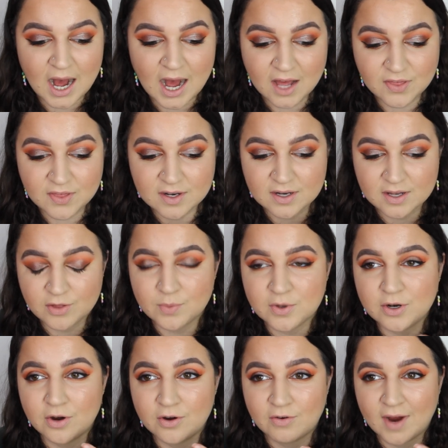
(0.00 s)
I think this
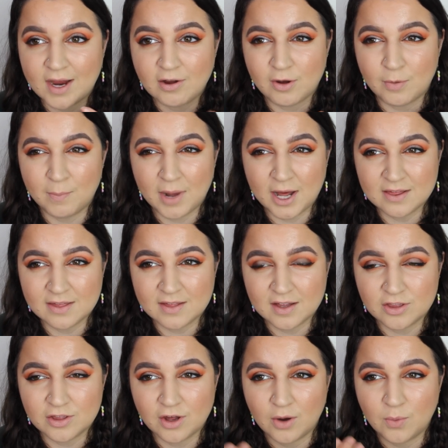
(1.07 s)
would go great on my
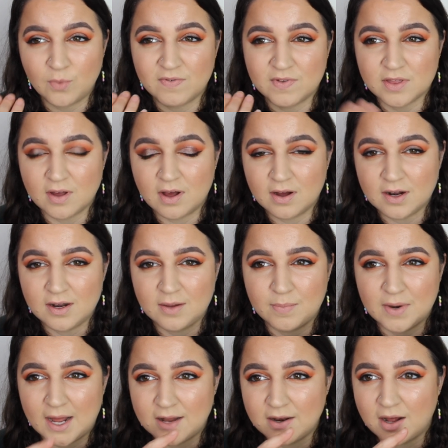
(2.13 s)
skin tone with a dark
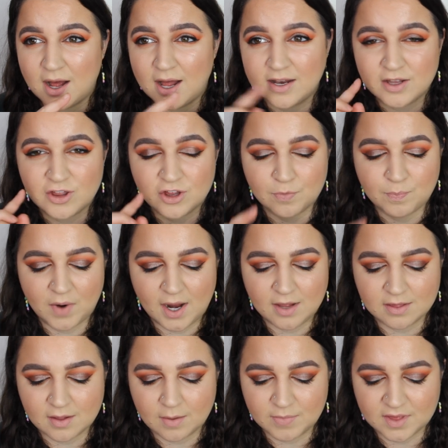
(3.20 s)
lip liner, and it just
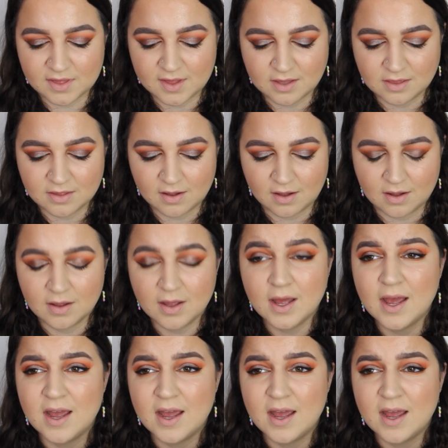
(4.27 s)
brightens up the centre.